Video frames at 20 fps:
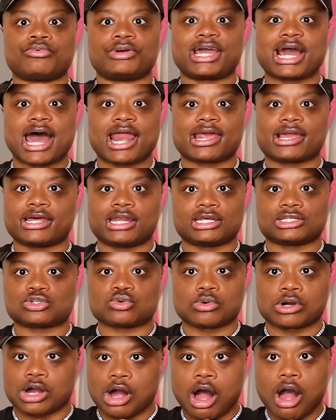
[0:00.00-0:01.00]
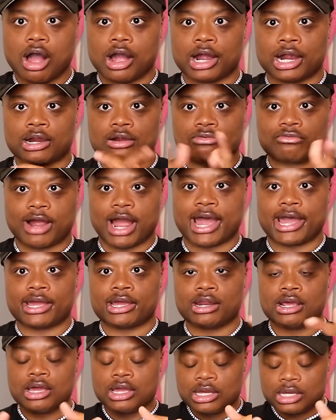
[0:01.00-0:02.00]
we gotta get into a car,
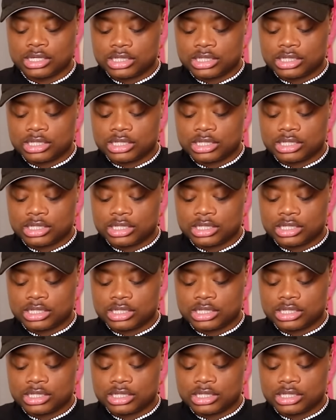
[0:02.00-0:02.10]
right?